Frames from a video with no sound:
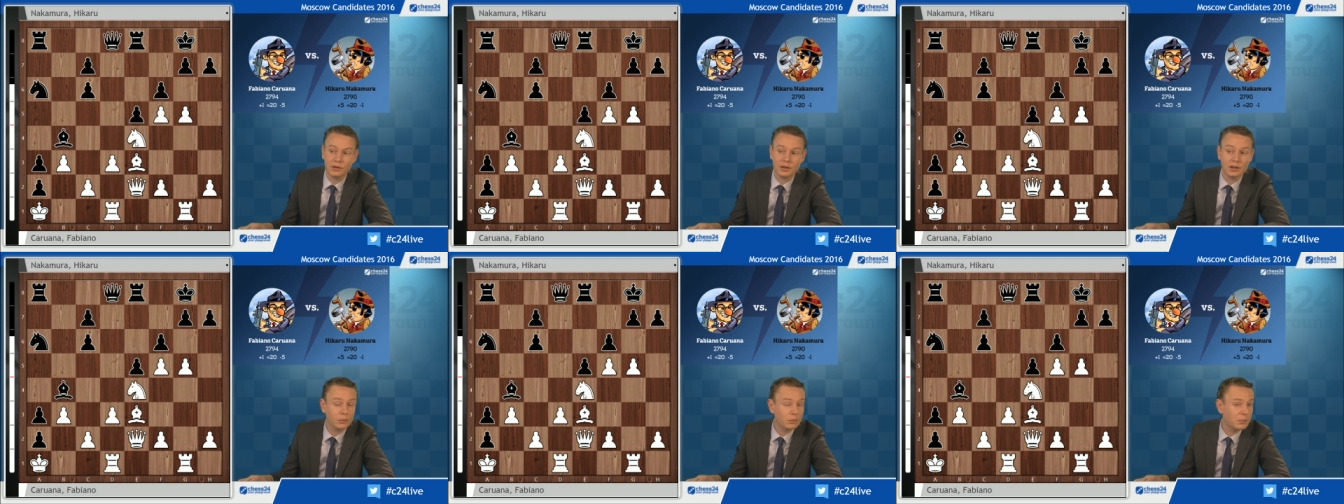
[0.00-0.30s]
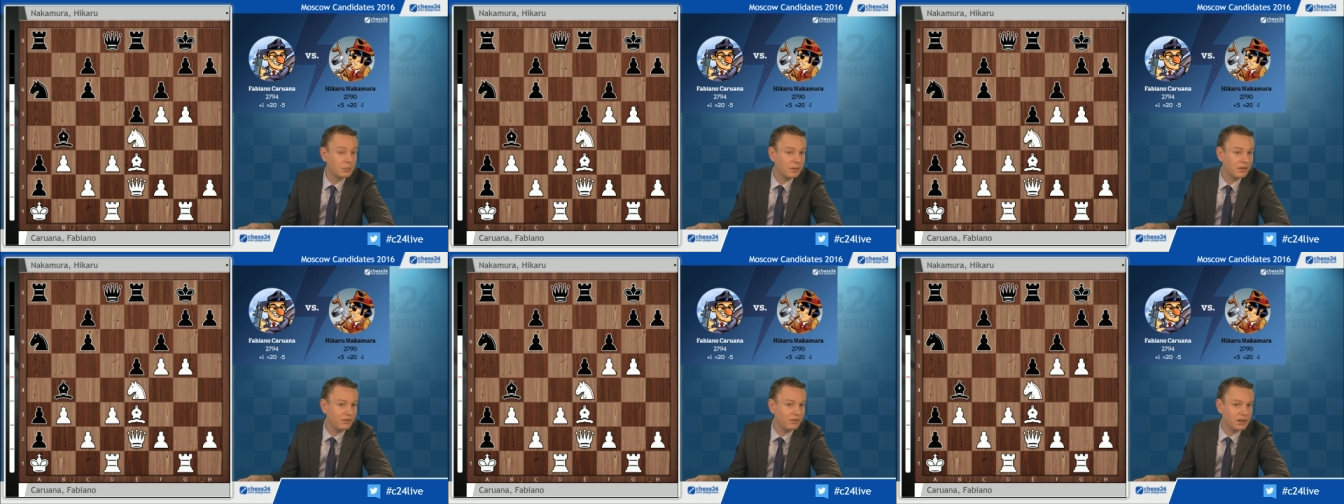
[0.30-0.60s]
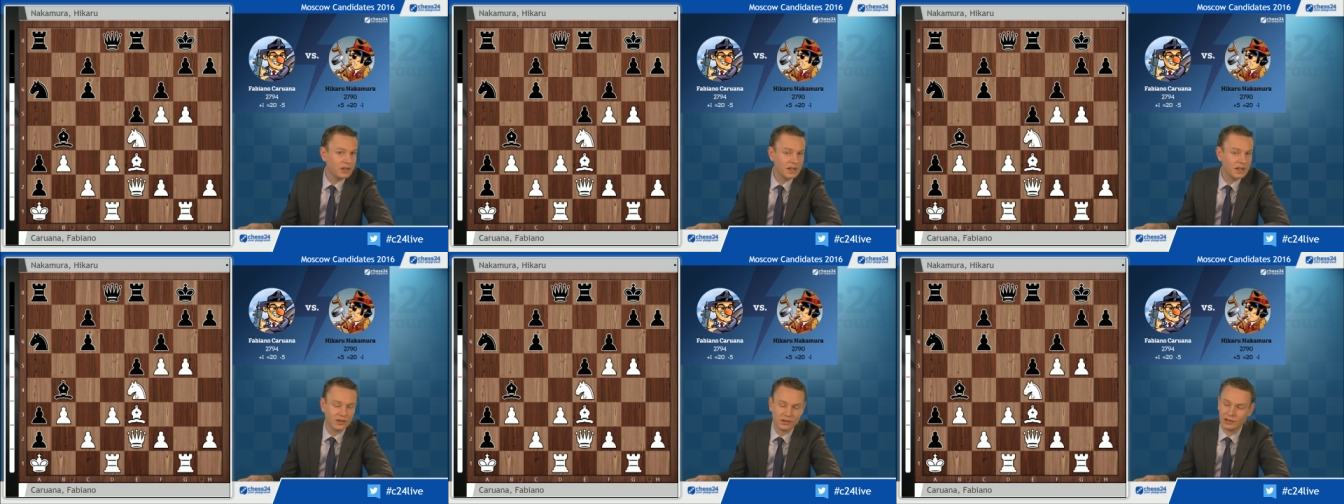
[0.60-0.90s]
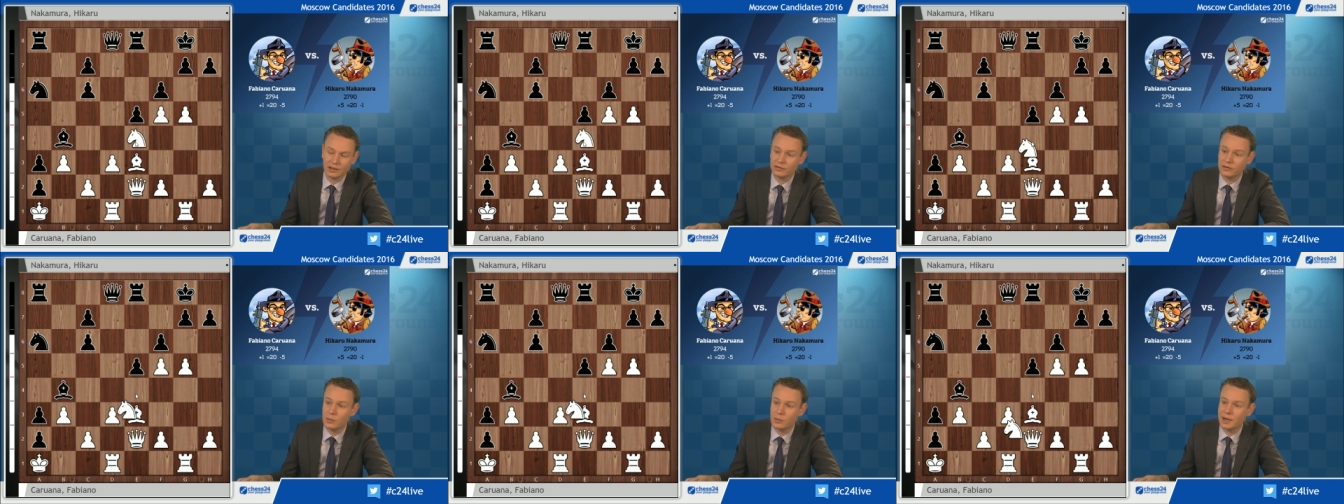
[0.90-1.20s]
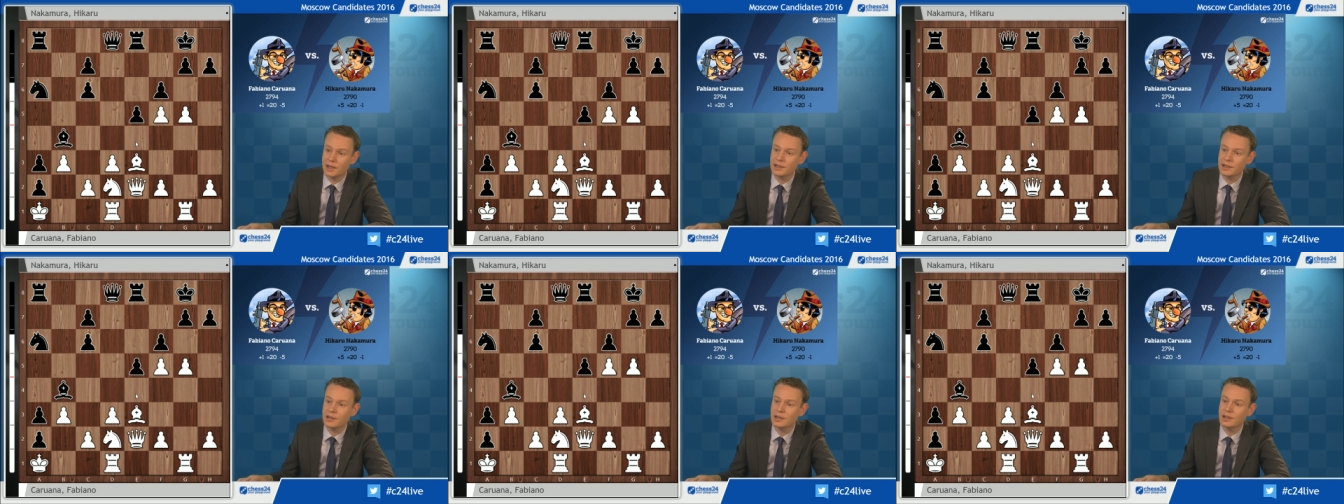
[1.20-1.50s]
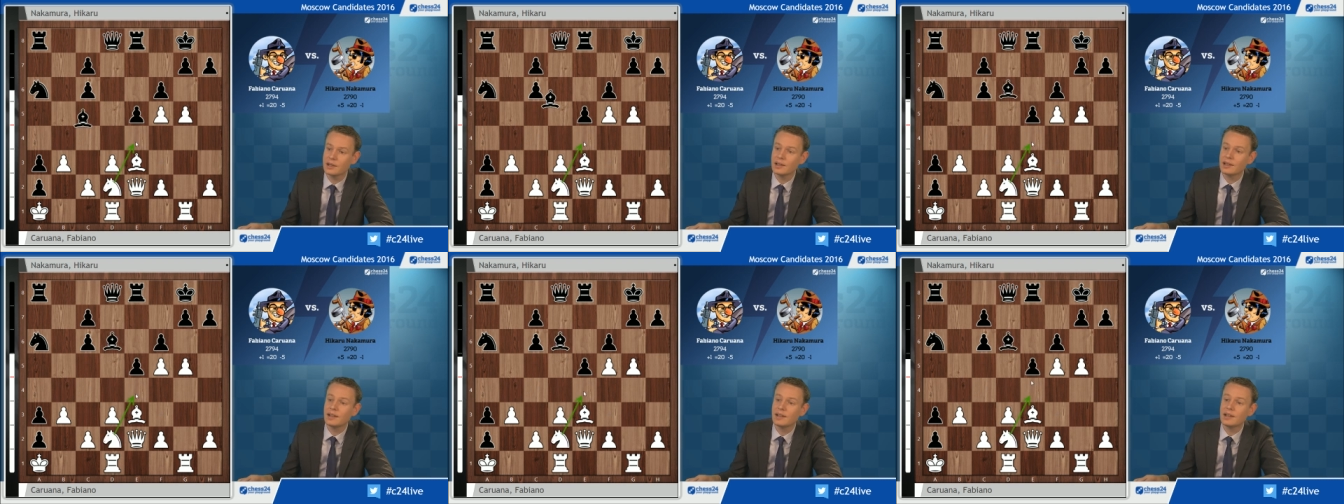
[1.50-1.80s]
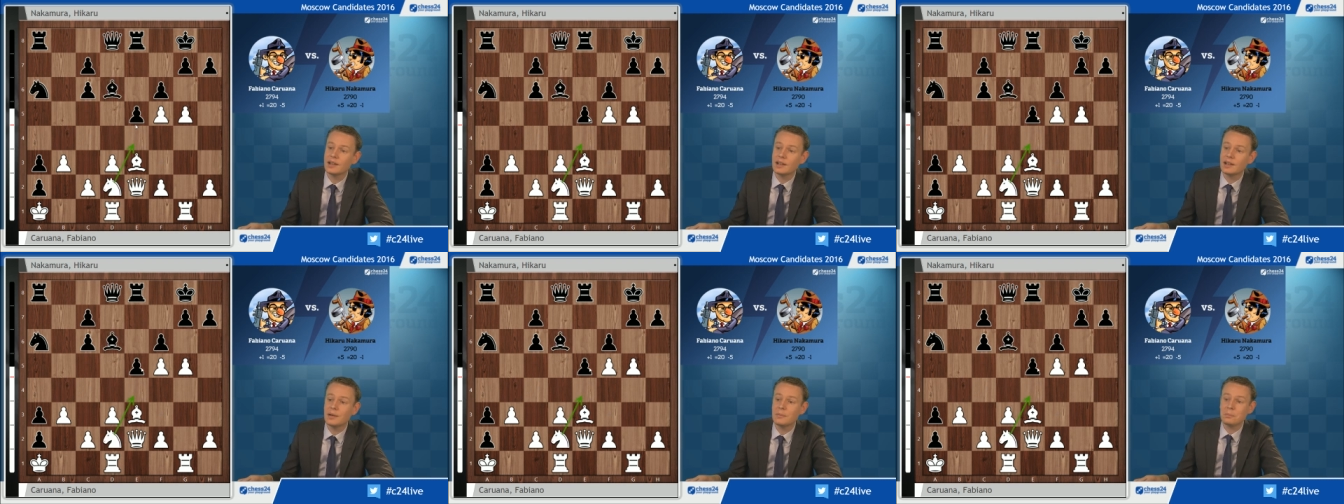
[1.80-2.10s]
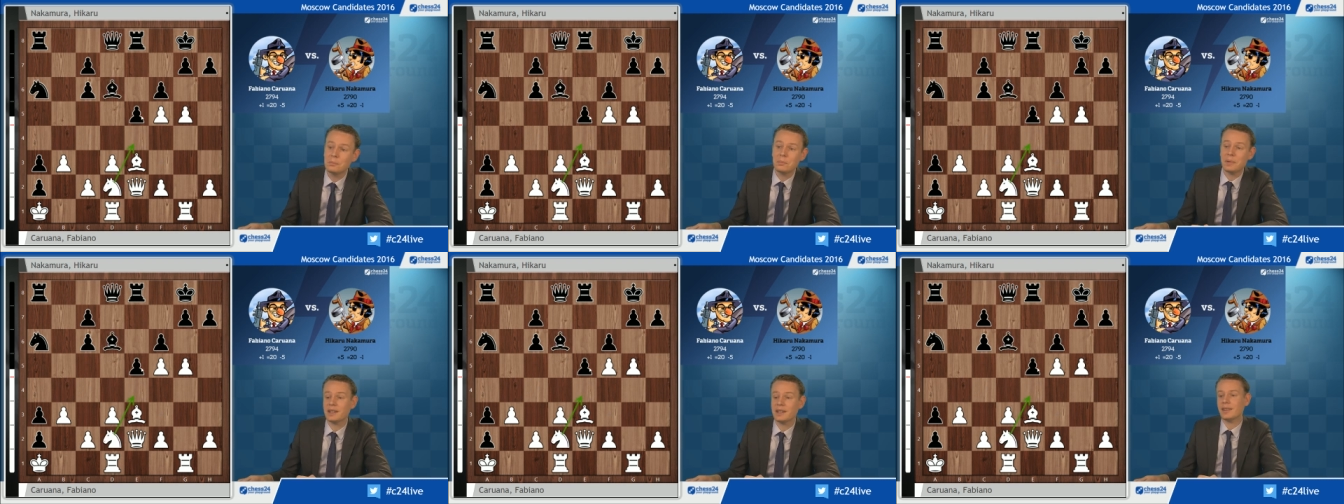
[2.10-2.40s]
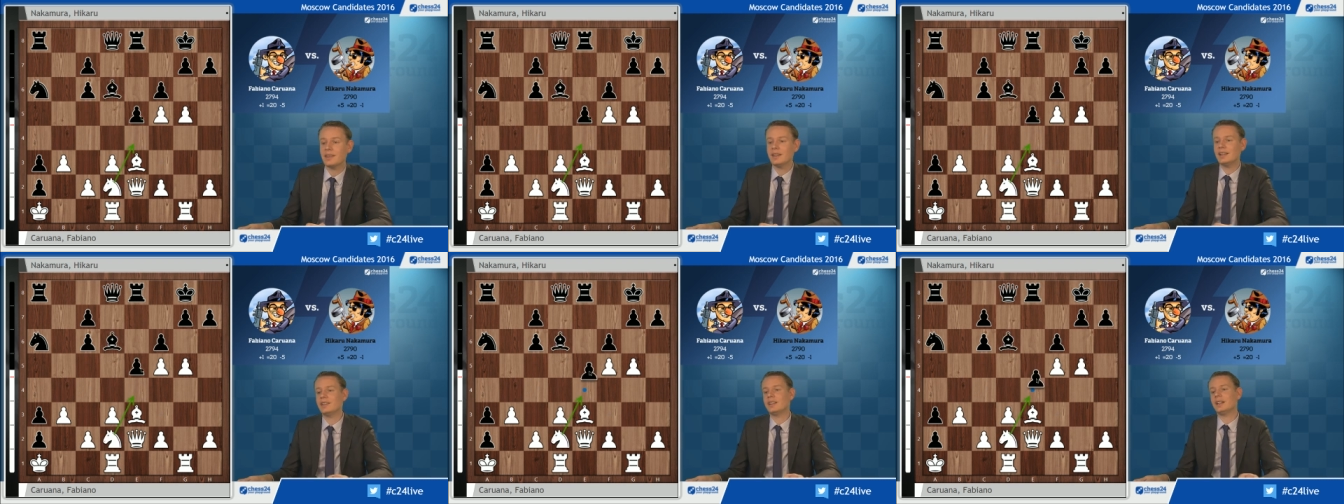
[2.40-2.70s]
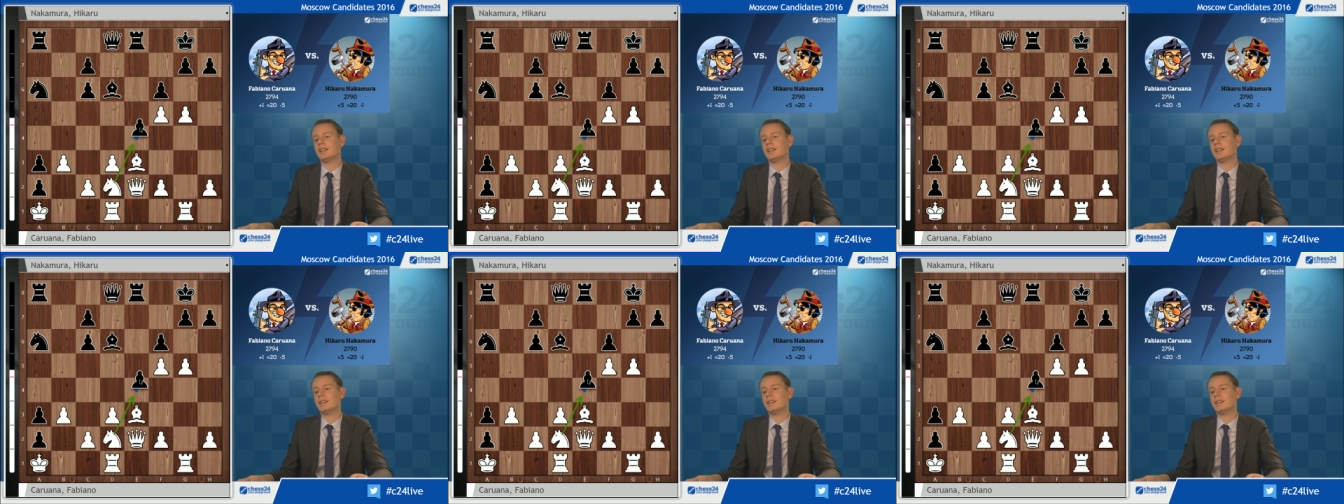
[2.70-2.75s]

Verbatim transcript: This would be fantastic for white. But things